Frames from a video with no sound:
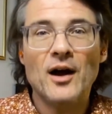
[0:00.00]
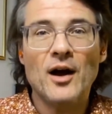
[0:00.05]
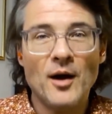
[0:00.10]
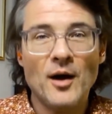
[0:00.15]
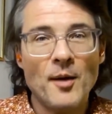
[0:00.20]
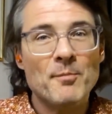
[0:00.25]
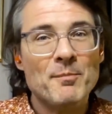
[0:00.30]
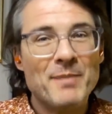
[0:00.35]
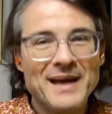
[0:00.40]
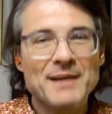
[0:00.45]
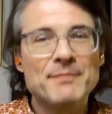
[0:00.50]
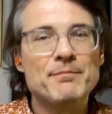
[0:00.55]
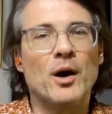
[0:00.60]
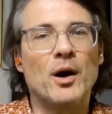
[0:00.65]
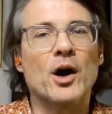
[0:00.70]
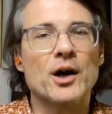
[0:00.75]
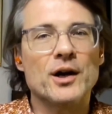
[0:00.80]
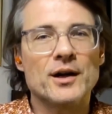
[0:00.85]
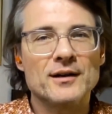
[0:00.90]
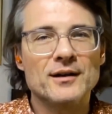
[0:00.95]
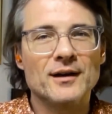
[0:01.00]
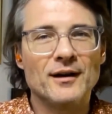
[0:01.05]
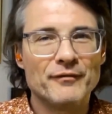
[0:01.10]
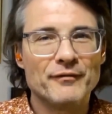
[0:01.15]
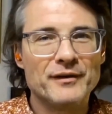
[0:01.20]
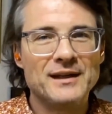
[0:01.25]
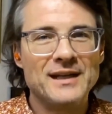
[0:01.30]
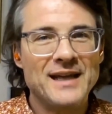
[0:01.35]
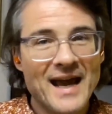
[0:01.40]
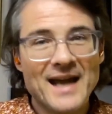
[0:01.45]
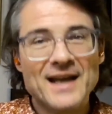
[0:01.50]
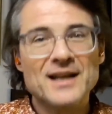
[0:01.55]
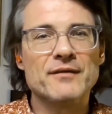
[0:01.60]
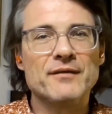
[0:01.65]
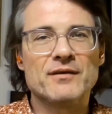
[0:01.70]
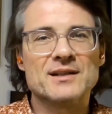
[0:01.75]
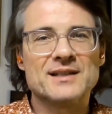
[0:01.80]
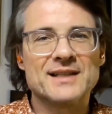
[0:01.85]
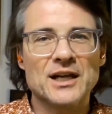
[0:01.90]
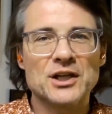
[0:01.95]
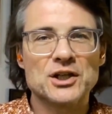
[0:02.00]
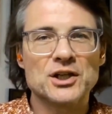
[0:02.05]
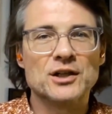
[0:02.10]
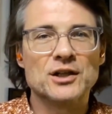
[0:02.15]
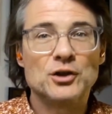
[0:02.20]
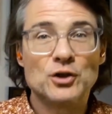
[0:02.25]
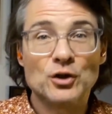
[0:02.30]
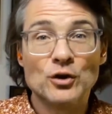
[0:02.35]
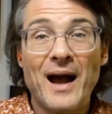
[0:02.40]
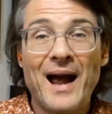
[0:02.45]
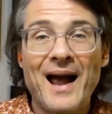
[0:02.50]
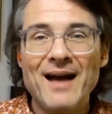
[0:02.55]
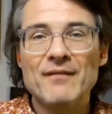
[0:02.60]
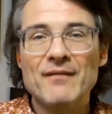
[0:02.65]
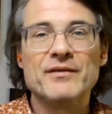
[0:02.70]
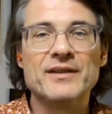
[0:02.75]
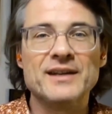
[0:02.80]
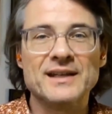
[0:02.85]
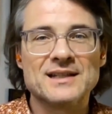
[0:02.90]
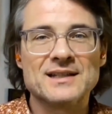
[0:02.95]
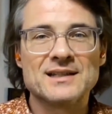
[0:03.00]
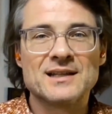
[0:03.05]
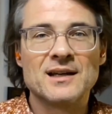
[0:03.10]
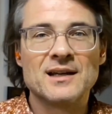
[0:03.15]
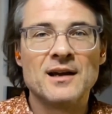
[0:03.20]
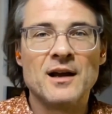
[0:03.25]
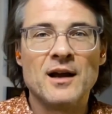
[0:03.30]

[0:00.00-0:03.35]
a big part of the end of the session to have this,